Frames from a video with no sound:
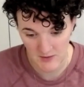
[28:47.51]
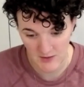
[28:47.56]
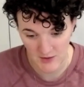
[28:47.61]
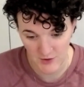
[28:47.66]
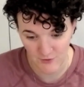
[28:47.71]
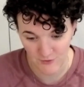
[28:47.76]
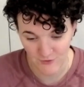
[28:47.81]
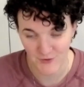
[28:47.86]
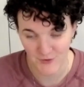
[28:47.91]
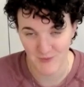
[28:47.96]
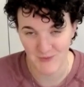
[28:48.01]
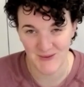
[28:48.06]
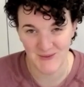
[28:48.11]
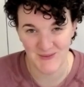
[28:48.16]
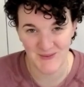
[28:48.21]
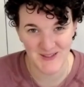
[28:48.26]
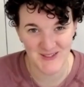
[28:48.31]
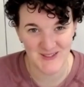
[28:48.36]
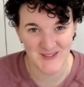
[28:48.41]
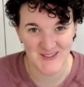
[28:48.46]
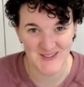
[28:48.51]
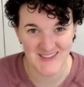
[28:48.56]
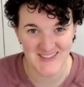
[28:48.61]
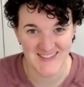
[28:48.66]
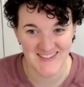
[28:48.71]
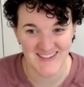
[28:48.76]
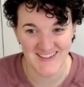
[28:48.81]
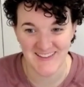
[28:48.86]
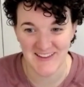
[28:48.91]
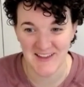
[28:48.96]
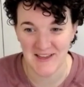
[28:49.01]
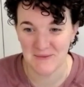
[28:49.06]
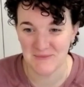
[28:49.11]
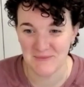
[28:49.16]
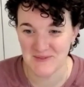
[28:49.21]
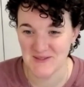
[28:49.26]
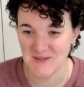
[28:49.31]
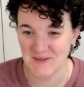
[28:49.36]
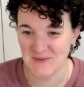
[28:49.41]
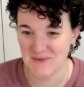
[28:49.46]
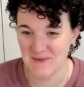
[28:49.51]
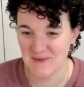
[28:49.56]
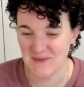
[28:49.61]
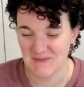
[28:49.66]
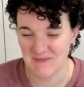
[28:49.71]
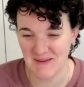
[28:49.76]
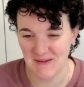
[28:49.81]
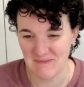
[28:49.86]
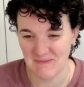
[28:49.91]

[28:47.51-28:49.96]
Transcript: Thank you for being willing to extend the episode with me.